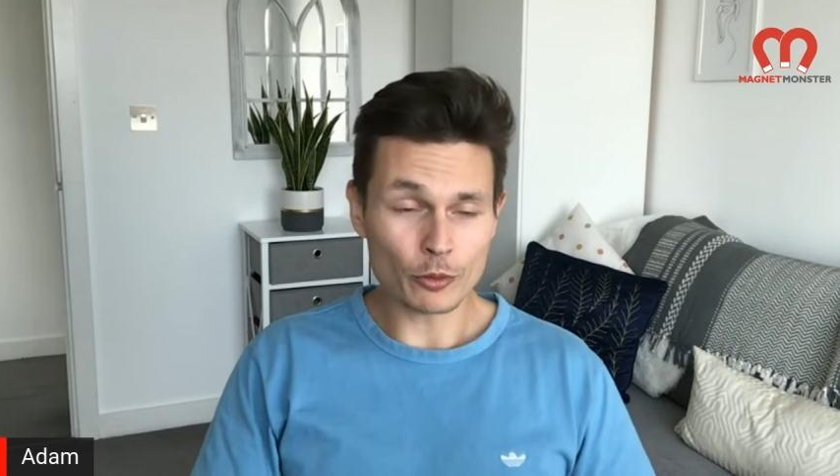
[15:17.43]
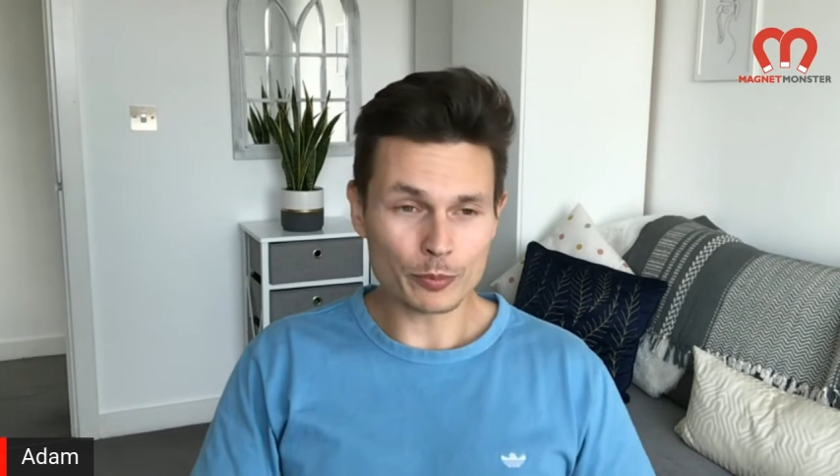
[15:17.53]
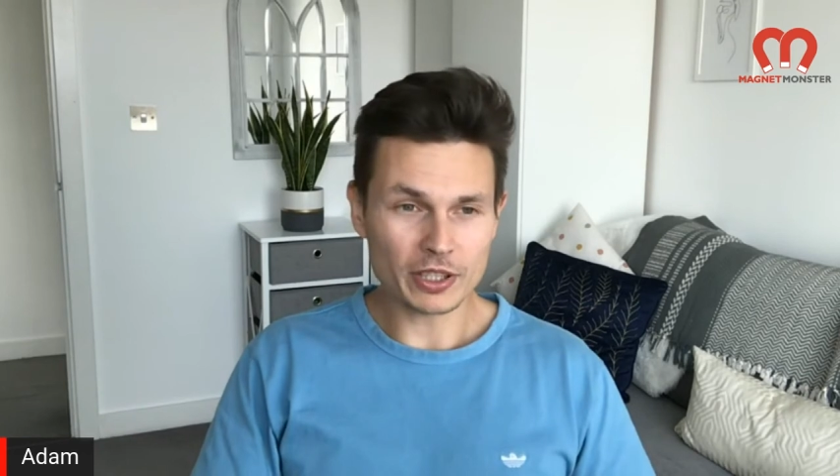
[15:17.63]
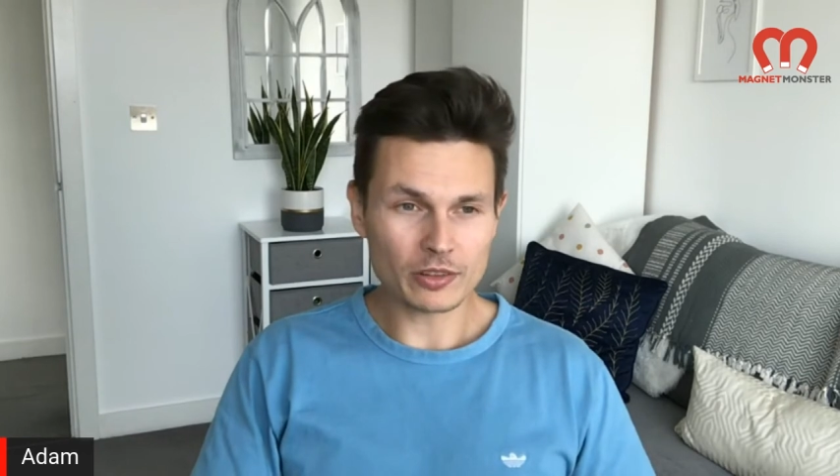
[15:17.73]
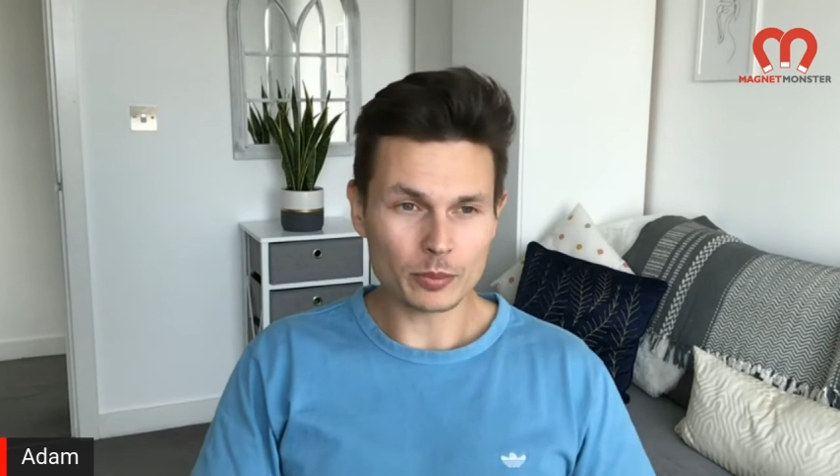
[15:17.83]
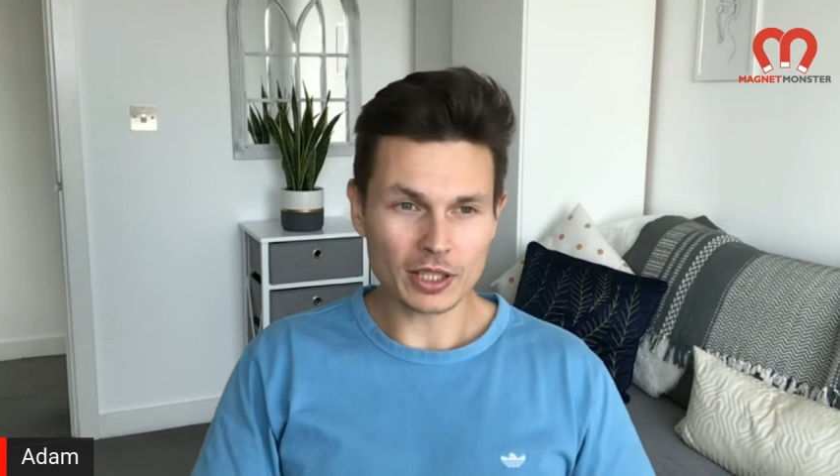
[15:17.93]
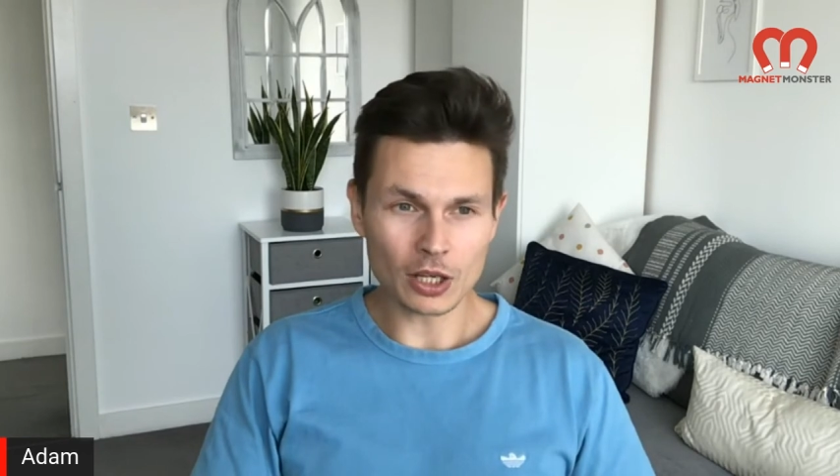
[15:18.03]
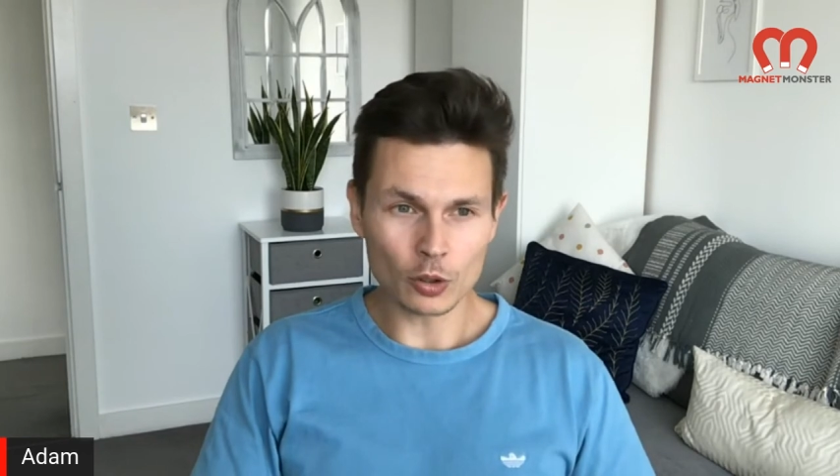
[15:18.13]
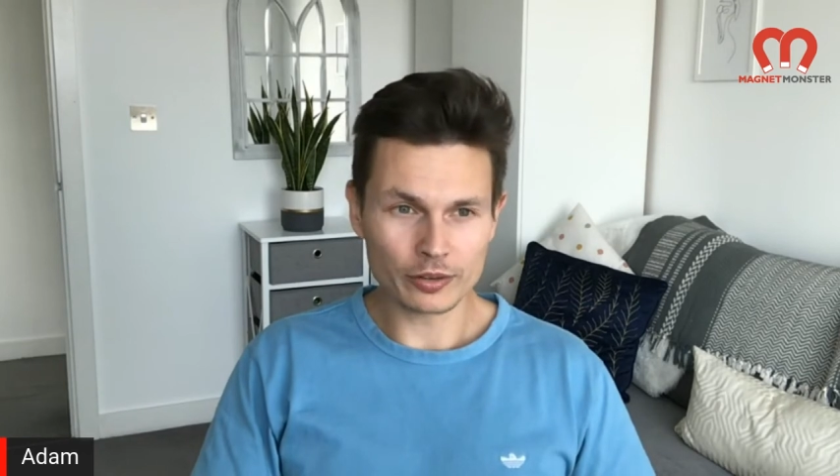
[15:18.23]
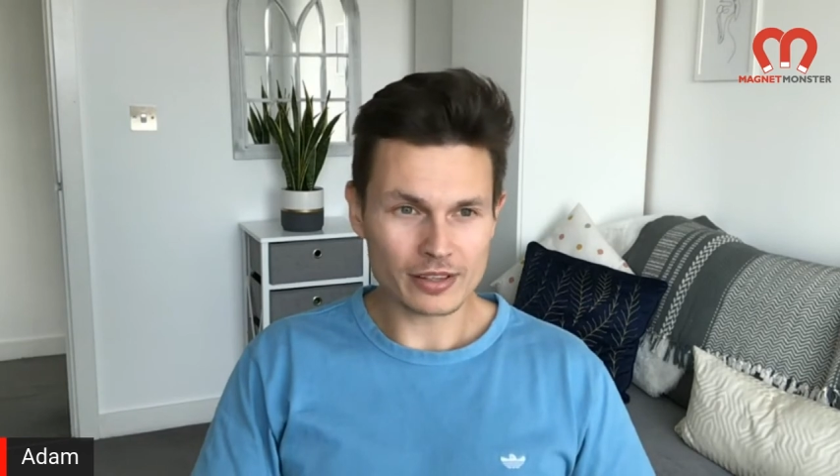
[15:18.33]
B2B
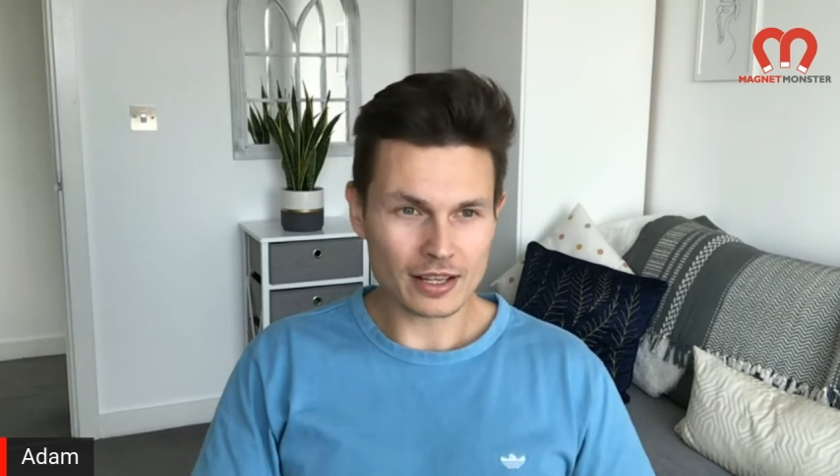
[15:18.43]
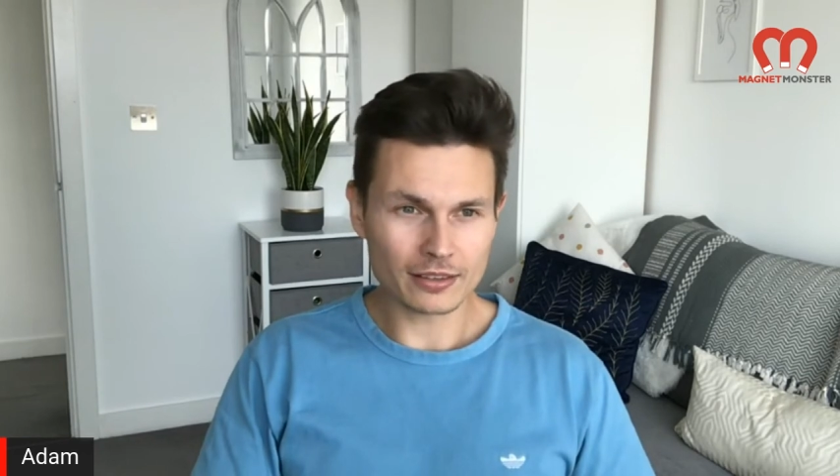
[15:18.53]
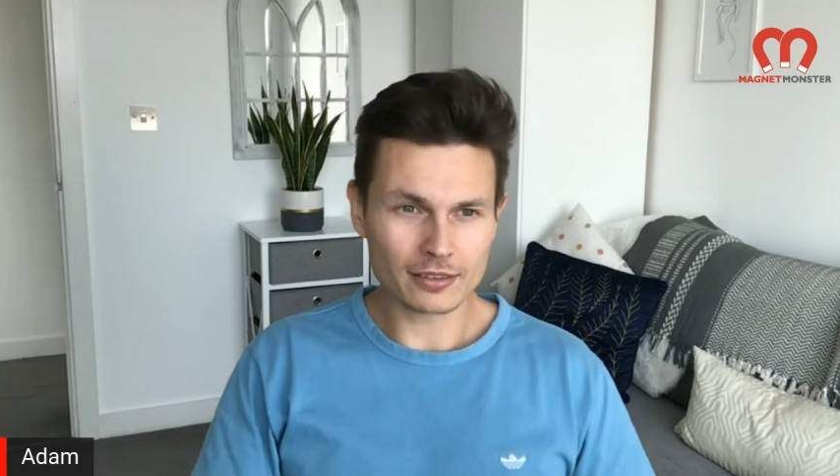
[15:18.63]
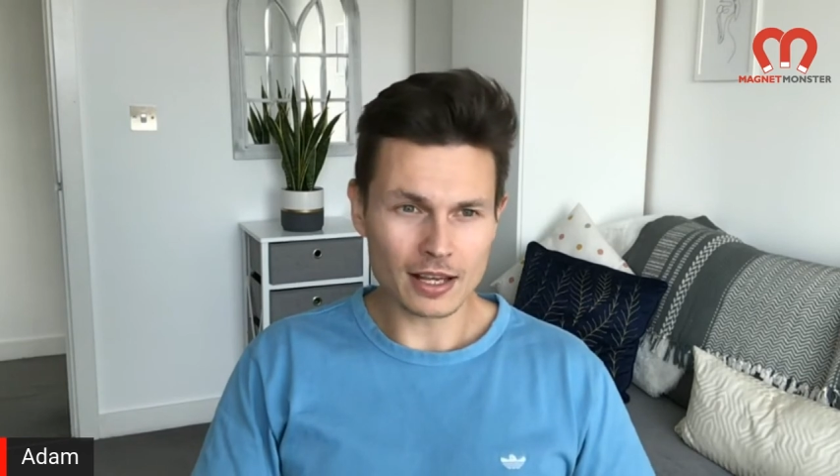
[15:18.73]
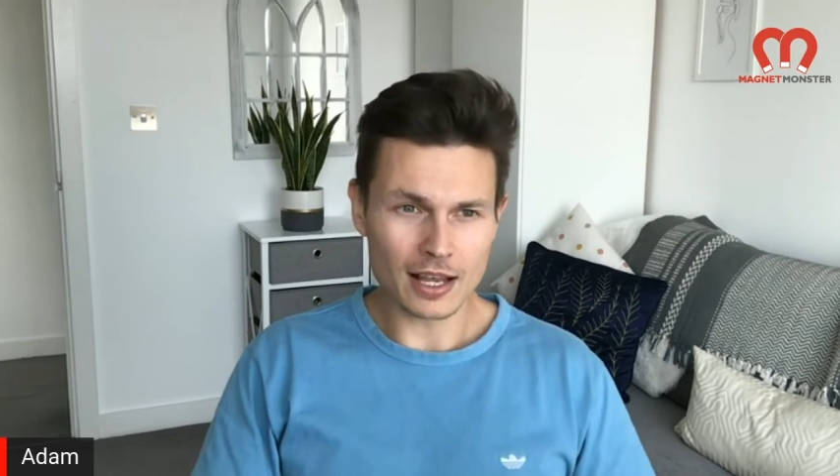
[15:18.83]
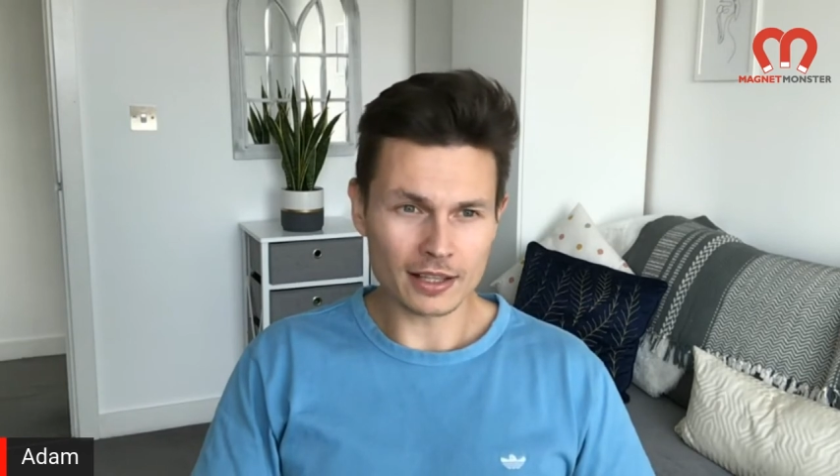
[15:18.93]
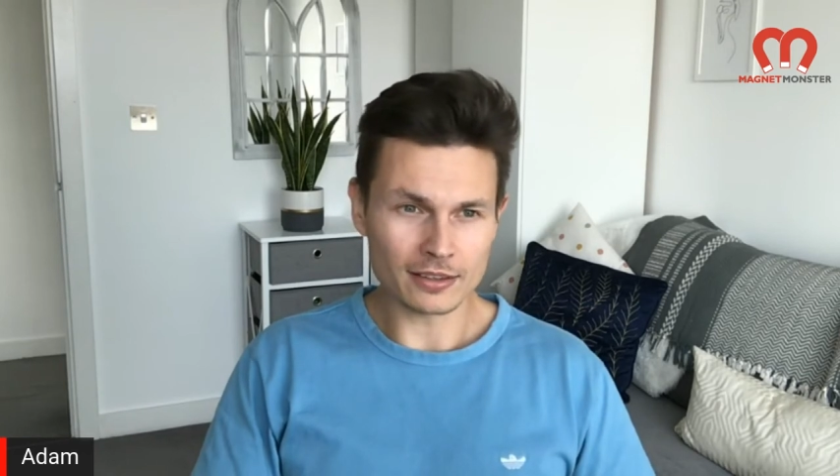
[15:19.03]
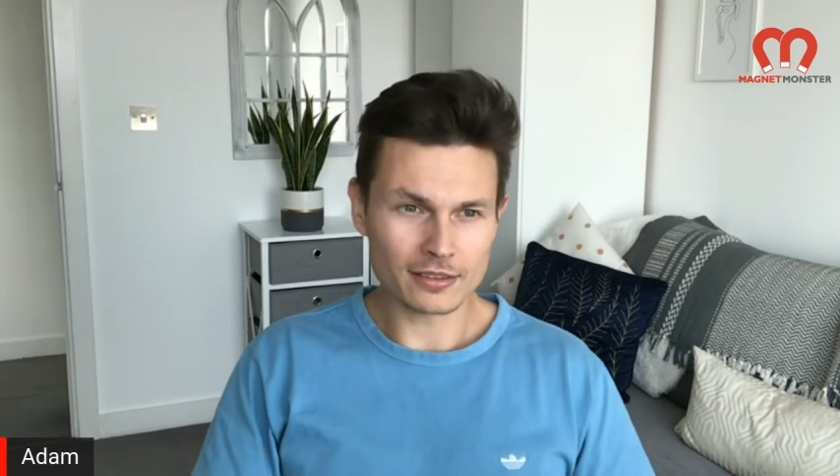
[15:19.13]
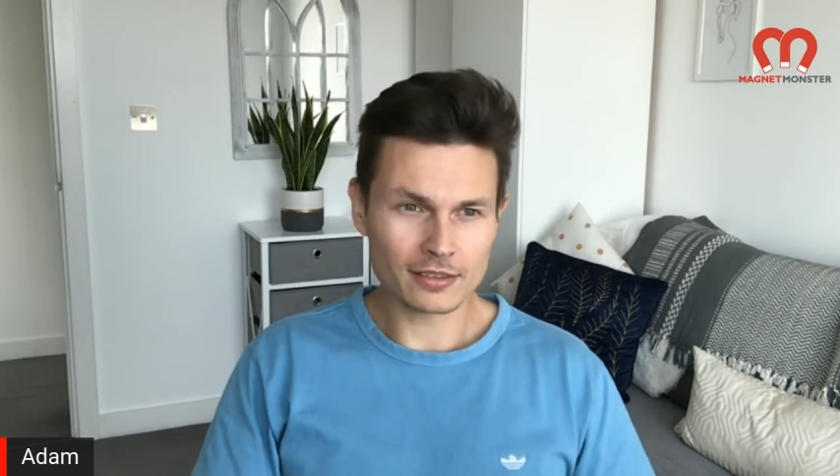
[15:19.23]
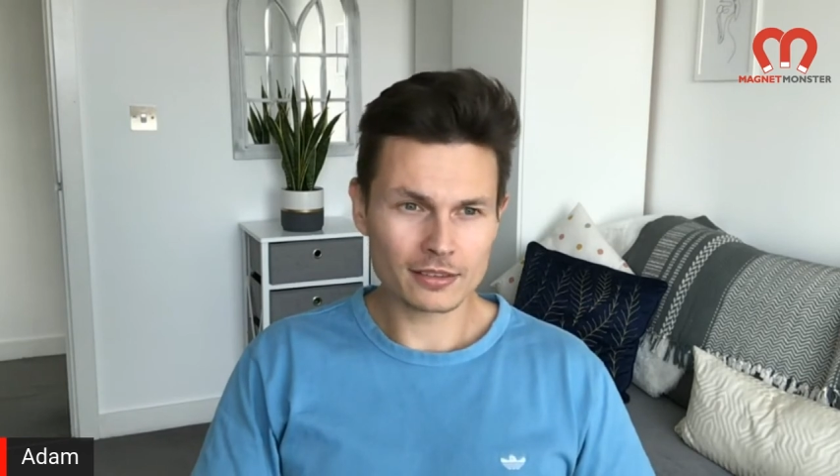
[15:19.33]
context and